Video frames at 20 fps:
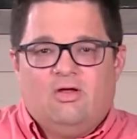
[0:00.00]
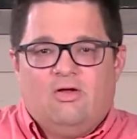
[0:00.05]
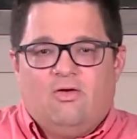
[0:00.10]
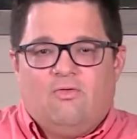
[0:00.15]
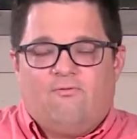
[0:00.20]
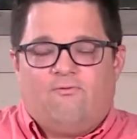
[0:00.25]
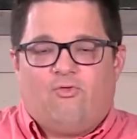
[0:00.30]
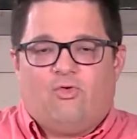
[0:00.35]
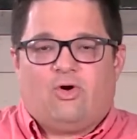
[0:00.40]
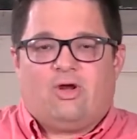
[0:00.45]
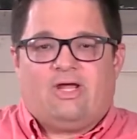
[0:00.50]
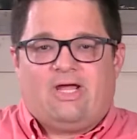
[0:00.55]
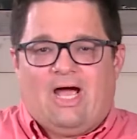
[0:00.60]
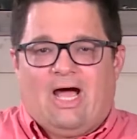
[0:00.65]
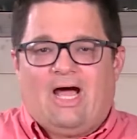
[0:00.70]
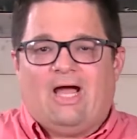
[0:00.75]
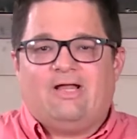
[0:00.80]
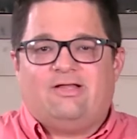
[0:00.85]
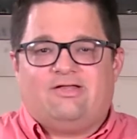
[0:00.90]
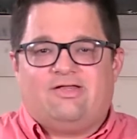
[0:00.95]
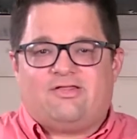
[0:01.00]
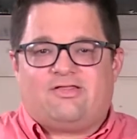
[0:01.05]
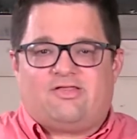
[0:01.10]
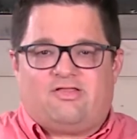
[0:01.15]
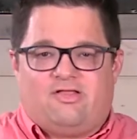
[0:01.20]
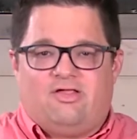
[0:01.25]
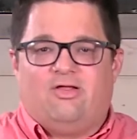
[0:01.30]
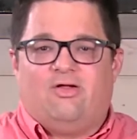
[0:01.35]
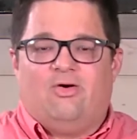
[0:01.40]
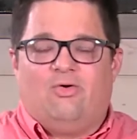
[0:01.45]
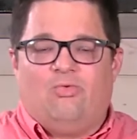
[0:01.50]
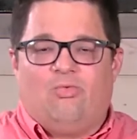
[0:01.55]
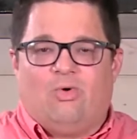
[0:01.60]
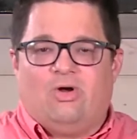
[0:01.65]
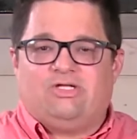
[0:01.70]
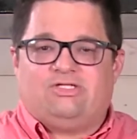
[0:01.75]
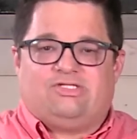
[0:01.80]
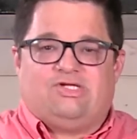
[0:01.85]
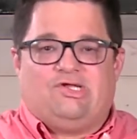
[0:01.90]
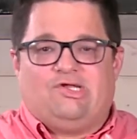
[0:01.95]
for God to still
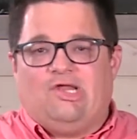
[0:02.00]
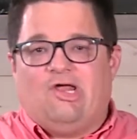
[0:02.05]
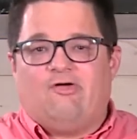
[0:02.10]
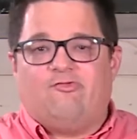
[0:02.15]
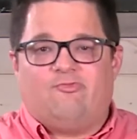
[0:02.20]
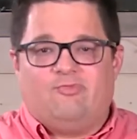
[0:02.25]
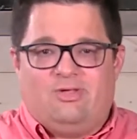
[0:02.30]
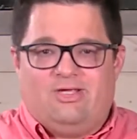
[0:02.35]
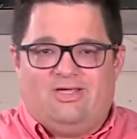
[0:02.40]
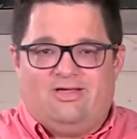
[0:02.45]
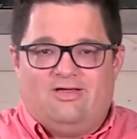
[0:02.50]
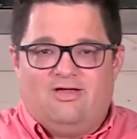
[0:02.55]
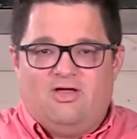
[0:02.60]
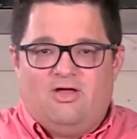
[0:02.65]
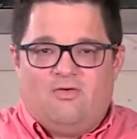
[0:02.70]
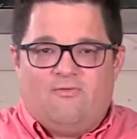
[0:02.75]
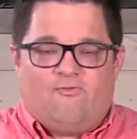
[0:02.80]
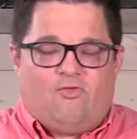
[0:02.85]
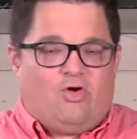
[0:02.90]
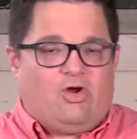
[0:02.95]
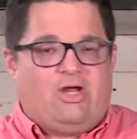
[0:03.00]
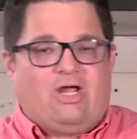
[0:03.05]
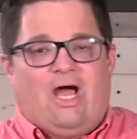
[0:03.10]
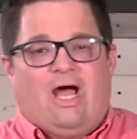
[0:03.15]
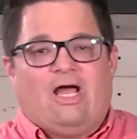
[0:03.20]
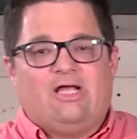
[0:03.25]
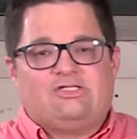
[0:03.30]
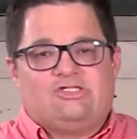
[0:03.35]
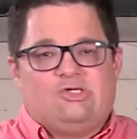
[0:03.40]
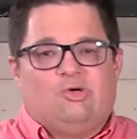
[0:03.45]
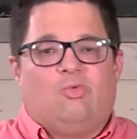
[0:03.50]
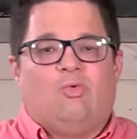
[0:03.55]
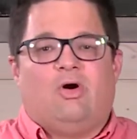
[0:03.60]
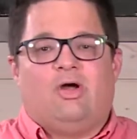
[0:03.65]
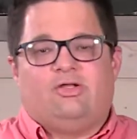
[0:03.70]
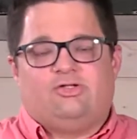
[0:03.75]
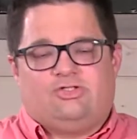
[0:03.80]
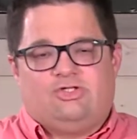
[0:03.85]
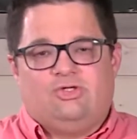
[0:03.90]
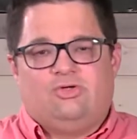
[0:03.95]
want to love me, for God to
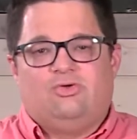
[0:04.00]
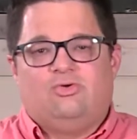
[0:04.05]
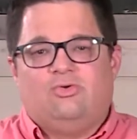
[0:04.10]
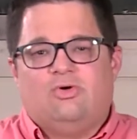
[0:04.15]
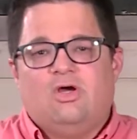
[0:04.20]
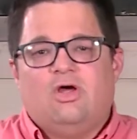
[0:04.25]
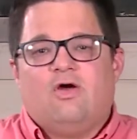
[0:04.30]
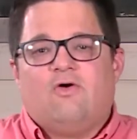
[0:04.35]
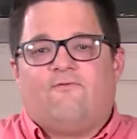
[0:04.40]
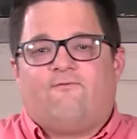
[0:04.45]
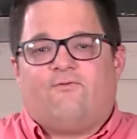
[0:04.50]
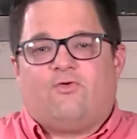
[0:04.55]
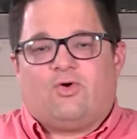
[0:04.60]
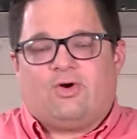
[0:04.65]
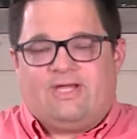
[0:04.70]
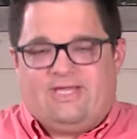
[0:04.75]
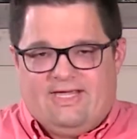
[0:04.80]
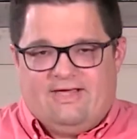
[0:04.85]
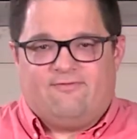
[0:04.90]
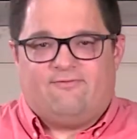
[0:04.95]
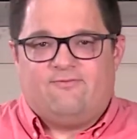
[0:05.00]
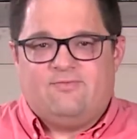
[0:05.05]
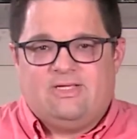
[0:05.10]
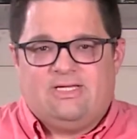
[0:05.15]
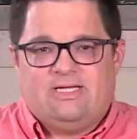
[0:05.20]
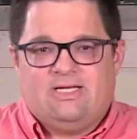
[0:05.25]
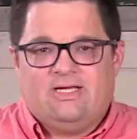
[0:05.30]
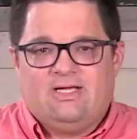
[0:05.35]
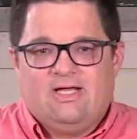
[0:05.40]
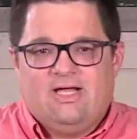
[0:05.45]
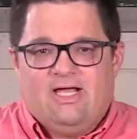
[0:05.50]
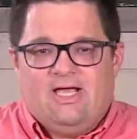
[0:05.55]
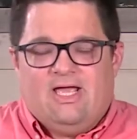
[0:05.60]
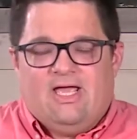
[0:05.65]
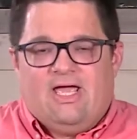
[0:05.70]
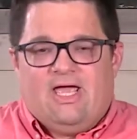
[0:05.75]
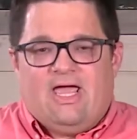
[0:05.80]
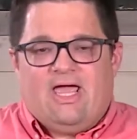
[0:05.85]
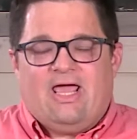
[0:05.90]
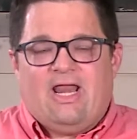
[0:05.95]
want to forgive me.
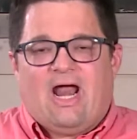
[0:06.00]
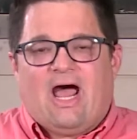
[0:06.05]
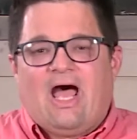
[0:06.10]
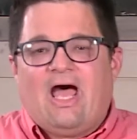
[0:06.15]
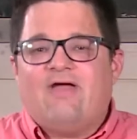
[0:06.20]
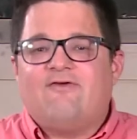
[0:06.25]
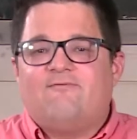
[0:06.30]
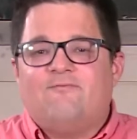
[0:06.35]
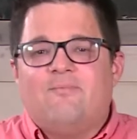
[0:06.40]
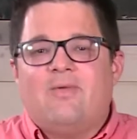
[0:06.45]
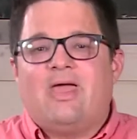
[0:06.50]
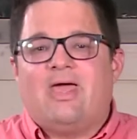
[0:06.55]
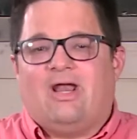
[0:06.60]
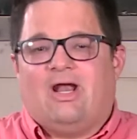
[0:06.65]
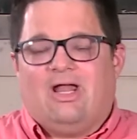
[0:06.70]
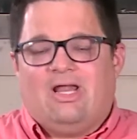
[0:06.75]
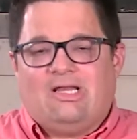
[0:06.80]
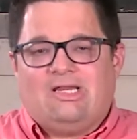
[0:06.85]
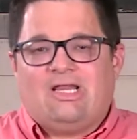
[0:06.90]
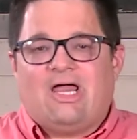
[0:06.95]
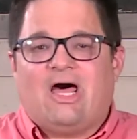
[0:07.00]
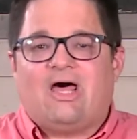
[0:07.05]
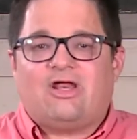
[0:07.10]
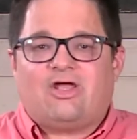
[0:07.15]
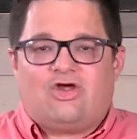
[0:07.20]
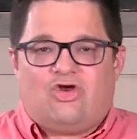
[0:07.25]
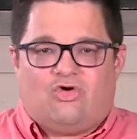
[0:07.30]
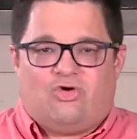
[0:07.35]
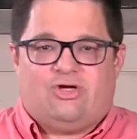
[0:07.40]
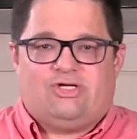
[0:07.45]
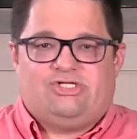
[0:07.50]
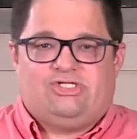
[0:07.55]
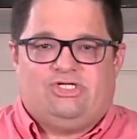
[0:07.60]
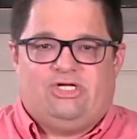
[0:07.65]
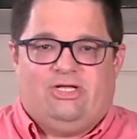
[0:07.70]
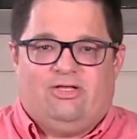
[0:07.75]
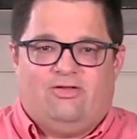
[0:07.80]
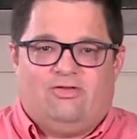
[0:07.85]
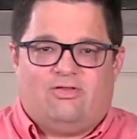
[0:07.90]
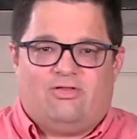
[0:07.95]
And I've met a lot of
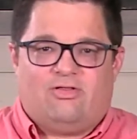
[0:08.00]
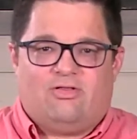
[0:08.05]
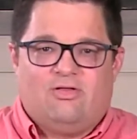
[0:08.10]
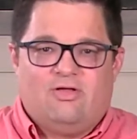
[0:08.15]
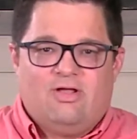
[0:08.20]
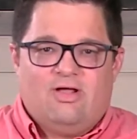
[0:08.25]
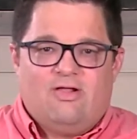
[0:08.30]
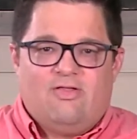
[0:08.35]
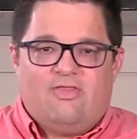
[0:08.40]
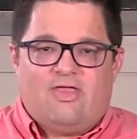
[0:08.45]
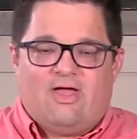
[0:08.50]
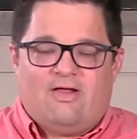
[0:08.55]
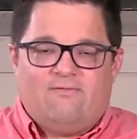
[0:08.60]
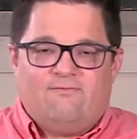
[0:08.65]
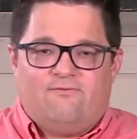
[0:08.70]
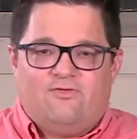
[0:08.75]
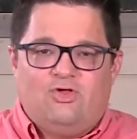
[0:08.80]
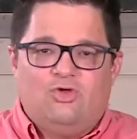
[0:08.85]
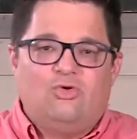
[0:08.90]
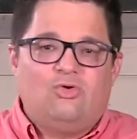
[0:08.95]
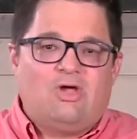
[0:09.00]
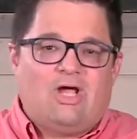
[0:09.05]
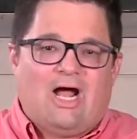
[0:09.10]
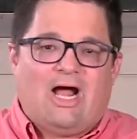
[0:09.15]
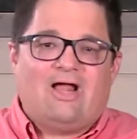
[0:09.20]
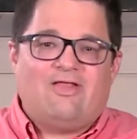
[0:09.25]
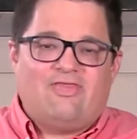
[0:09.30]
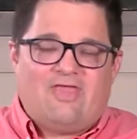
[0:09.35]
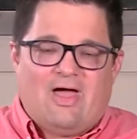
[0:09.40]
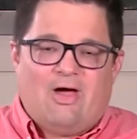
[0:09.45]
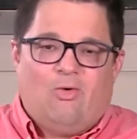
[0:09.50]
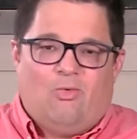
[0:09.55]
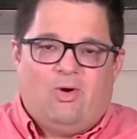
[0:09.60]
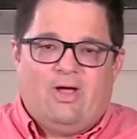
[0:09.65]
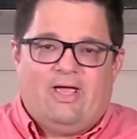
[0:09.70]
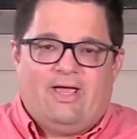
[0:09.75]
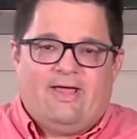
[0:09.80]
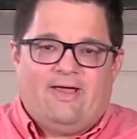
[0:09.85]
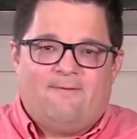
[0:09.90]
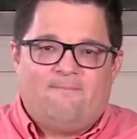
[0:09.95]
Christians that view God that
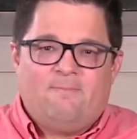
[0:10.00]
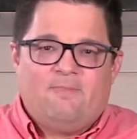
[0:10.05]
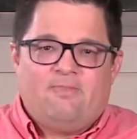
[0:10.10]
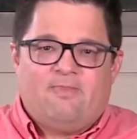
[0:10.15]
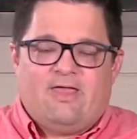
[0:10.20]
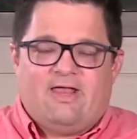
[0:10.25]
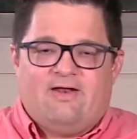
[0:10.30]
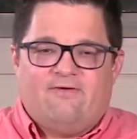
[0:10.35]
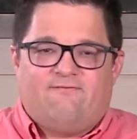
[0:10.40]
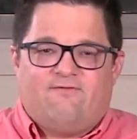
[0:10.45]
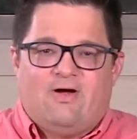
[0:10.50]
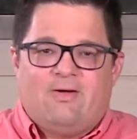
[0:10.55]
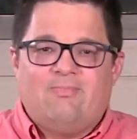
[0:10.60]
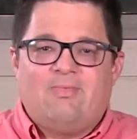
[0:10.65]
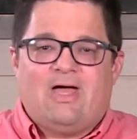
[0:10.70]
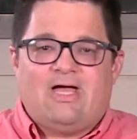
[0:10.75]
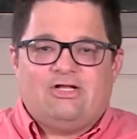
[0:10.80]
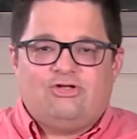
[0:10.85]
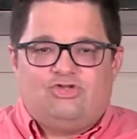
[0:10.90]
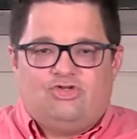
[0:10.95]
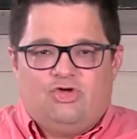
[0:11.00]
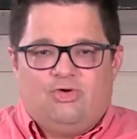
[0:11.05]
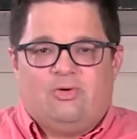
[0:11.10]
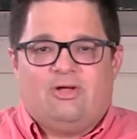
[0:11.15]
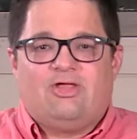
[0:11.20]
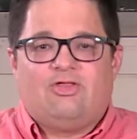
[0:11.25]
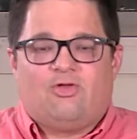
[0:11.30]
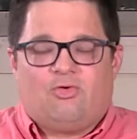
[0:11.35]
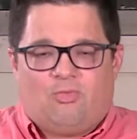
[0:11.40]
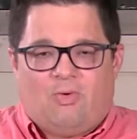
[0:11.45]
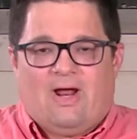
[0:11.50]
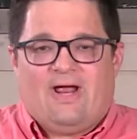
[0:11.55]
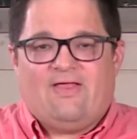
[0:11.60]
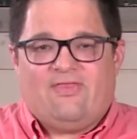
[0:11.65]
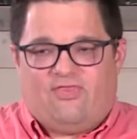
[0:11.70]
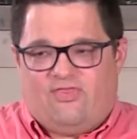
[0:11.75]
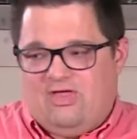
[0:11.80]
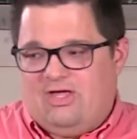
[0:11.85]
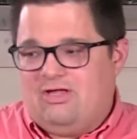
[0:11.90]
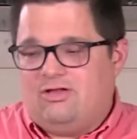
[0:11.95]
way. That if I'm not doing the
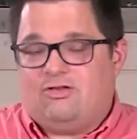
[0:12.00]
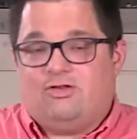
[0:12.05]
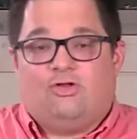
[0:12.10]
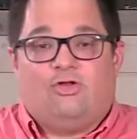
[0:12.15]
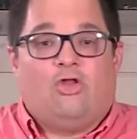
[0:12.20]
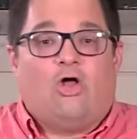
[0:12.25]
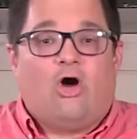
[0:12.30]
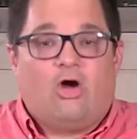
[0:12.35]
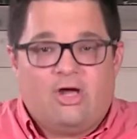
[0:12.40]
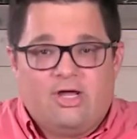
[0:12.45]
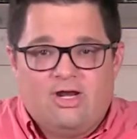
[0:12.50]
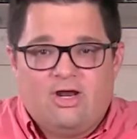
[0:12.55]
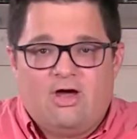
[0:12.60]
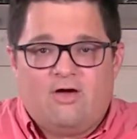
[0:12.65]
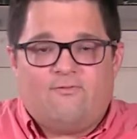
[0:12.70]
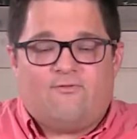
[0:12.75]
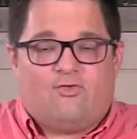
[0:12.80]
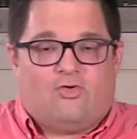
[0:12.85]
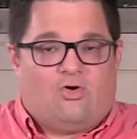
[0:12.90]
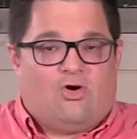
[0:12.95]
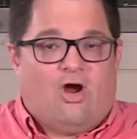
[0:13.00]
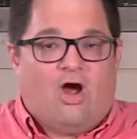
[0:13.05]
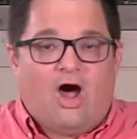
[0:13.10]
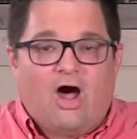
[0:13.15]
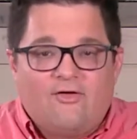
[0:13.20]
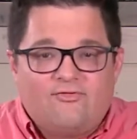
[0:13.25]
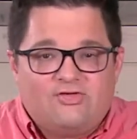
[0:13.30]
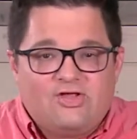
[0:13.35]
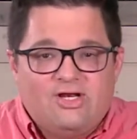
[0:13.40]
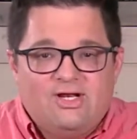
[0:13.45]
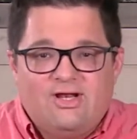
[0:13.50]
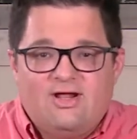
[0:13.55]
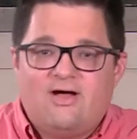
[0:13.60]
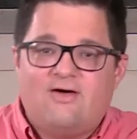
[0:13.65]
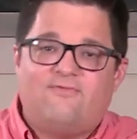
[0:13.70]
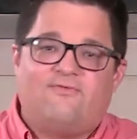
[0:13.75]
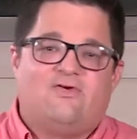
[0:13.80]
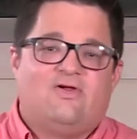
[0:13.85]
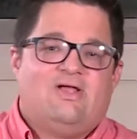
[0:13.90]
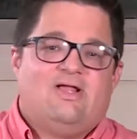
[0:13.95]
right things long enough or often
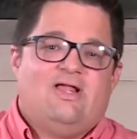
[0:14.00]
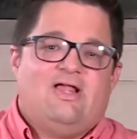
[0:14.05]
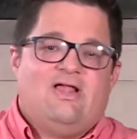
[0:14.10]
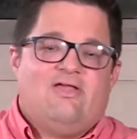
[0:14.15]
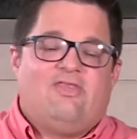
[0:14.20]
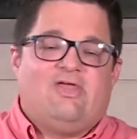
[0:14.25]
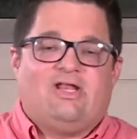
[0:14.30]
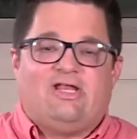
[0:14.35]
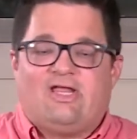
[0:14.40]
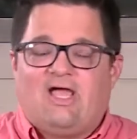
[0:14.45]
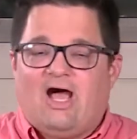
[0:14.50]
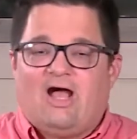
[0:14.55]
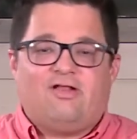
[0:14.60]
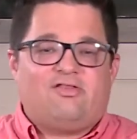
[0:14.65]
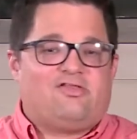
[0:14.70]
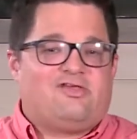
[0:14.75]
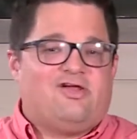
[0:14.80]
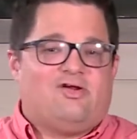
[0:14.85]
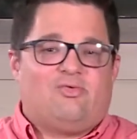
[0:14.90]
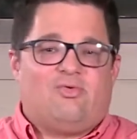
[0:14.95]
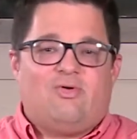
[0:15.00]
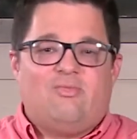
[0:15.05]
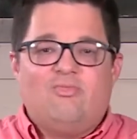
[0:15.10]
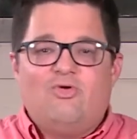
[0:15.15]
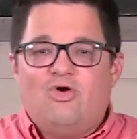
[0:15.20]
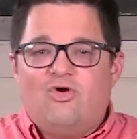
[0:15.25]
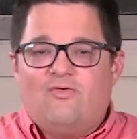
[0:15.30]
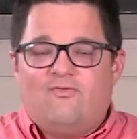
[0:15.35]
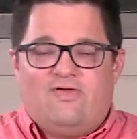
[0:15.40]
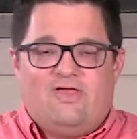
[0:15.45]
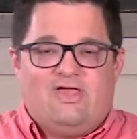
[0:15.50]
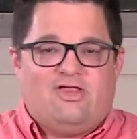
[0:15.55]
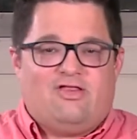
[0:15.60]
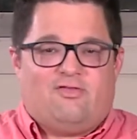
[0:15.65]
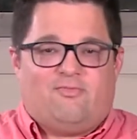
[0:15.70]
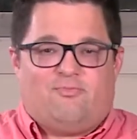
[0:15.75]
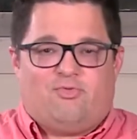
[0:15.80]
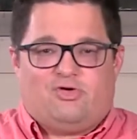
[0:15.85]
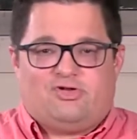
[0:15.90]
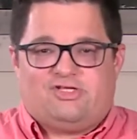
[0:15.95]
enough, then God's going to remove
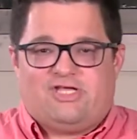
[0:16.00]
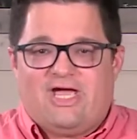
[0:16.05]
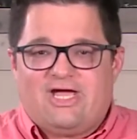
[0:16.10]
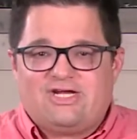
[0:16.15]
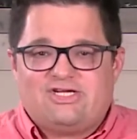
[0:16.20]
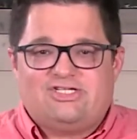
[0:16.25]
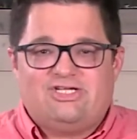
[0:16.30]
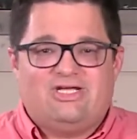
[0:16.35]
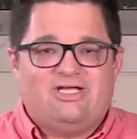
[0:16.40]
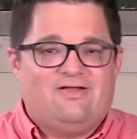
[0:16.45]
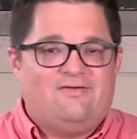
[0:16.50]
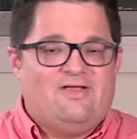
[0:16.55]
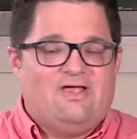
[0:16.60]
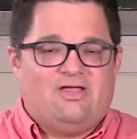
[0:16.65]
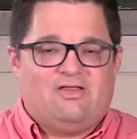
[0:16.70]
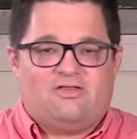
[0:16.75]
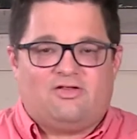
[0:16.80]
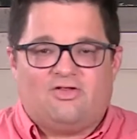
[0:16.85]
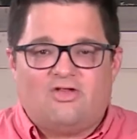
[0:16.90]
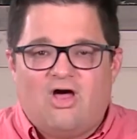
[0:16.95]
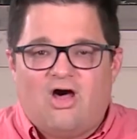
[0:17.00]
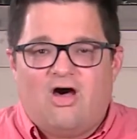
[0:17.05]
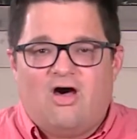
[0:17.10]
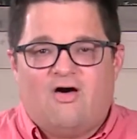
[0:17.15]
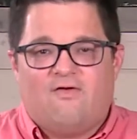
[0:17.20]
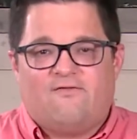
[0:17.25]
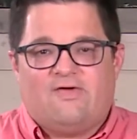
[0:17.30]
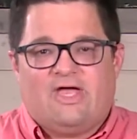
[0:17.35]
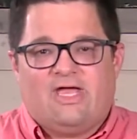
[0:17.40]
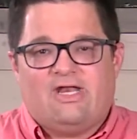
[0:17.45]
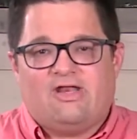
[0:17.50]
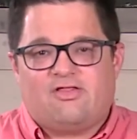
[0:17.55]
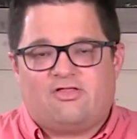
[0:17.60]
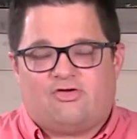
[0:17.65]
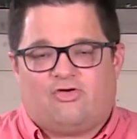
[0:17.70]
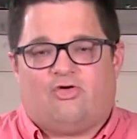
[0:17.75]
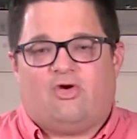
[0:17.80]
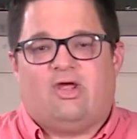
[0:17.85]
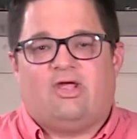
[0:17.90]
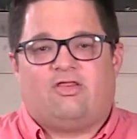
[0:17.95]
his protection, his love, and his
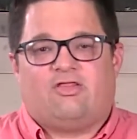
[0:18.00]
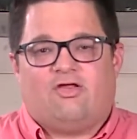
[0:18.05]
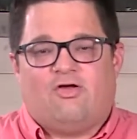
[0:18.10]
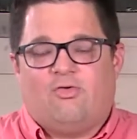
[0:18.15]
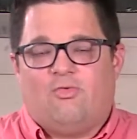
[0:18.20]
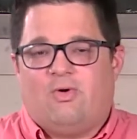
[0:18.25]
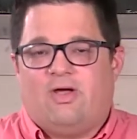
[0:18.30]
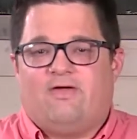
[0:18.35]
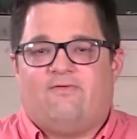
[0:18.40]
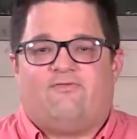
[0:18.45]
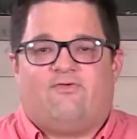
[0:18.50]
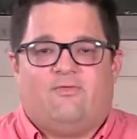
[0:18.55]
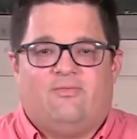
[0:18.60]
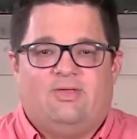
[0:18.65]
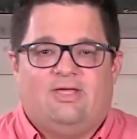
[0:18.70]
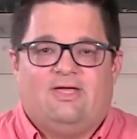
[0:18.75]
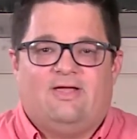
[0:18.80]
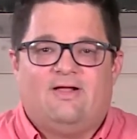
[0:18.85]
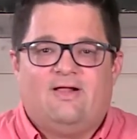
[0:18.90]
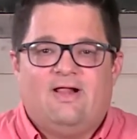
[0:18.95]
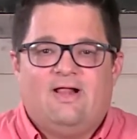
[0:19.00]
grace away from me.